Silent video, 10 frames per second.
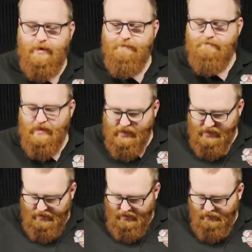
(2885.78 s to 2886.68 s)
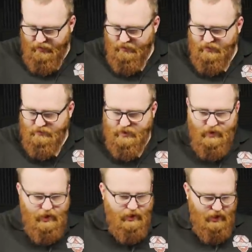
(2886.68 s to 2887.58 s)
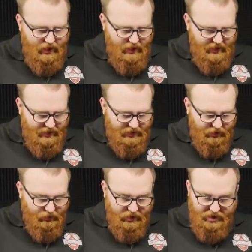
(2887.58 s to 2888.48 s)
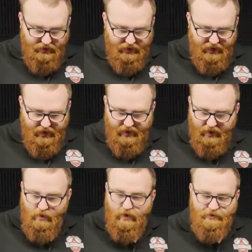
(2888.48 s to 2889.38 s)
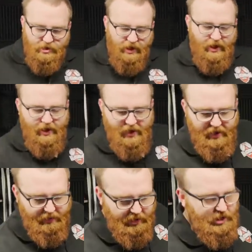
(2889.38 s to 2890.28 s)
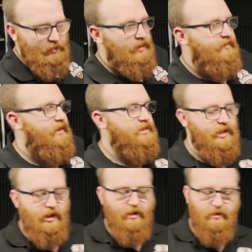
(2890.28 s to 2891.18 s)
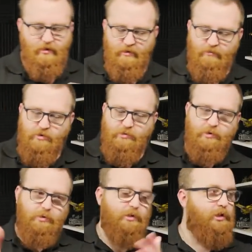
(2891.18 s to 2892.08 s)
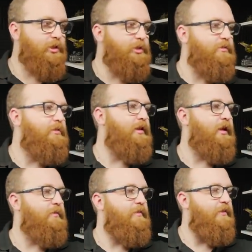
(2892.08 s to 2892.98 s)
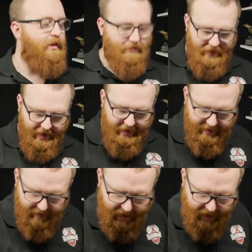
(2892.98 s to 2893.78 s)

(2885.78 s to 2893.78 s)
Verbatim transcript: Okay. No problem. Okay. Uh, that's all my shooting then, I think. Oh, I've just got to... I'm going to shoot my Farseer. And then I'm going to fire and fade.